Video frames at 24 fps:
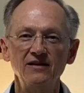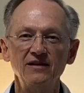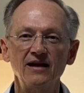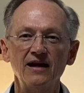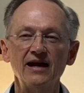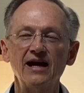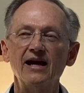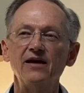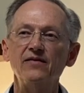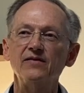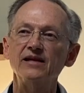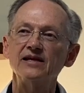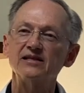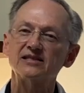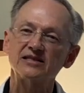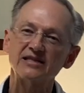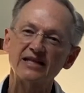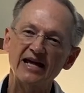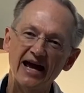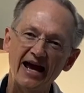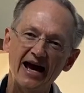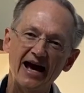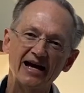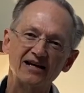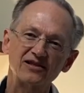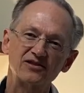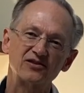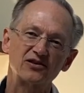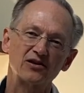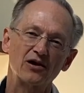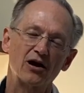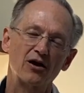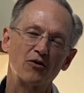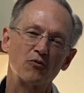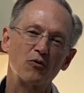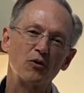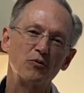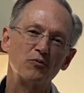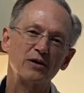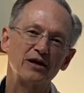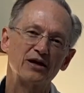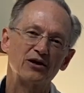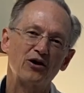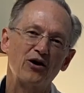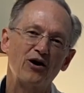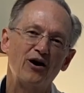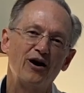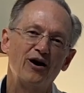And these tasks are what we
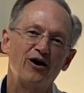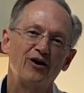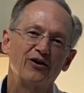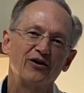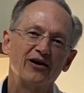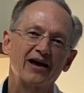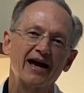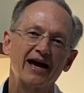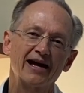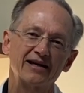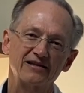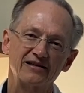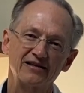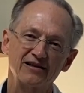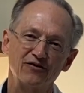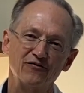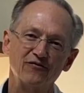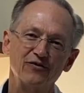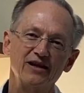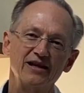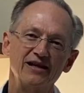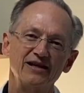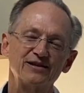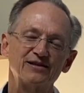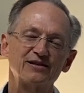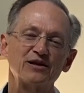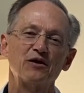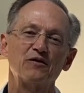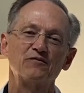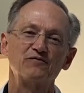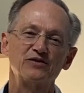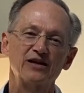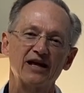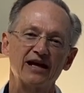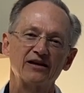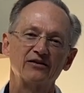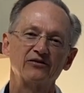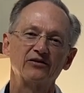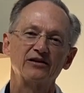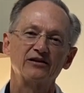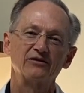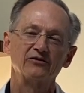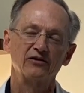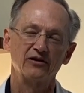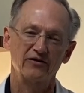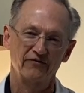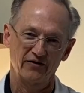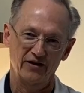call activities of daily
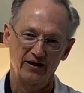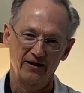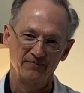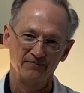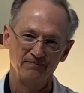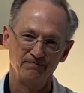living.